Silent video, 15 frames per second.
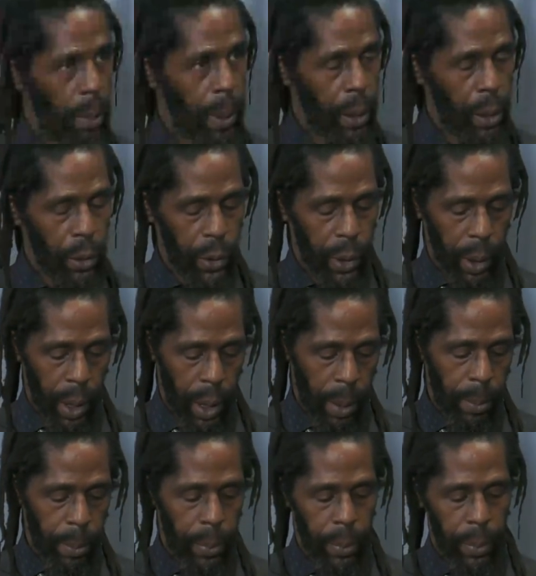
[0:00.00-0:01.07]
because
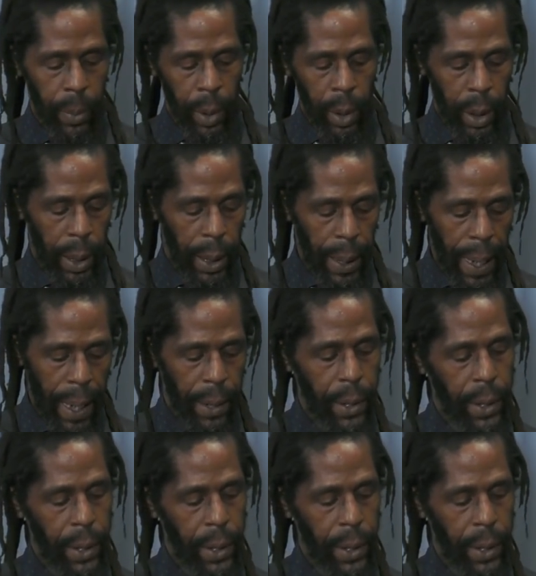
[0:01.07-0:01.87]
um, the glass,